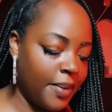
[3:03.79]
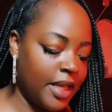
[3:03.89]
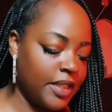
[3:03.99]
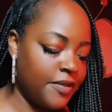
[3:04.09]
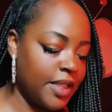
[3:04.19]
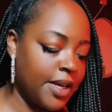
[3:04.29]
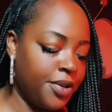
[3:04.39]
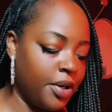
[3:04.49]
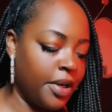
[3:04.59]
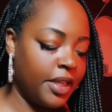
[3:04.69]
because if so,
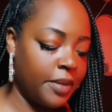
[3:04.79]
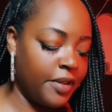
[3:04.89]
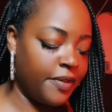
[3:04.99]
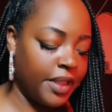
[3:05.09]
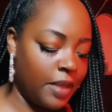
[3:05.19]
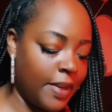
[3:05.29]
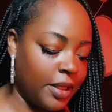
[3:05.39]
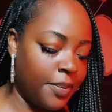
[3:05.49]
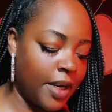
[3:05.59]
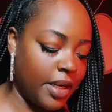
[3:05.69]
you're going to end up conflicted about
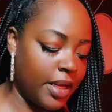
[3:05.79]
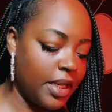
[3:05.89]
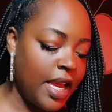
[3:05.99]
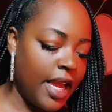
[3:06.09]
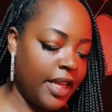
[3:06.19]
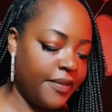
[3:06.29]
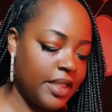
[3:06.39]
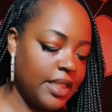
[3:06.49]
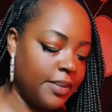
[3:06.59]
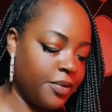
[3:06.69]
the burden and if
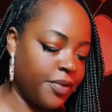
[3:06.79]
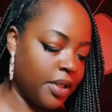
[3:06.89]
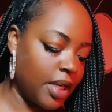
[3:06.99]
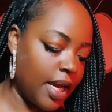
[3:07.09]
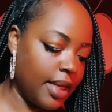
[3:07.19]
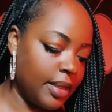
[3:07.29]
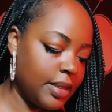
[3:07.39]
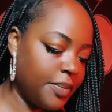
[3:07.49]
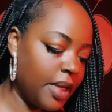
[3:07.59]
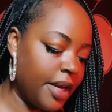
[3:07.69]
this is something real or not.
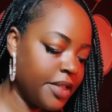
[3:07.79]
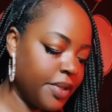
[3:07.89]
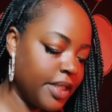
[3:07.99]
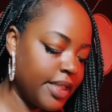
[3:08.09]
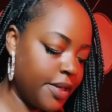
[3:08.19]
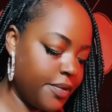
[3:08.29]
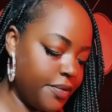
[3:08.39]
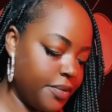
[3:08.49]
So be honest with yourself.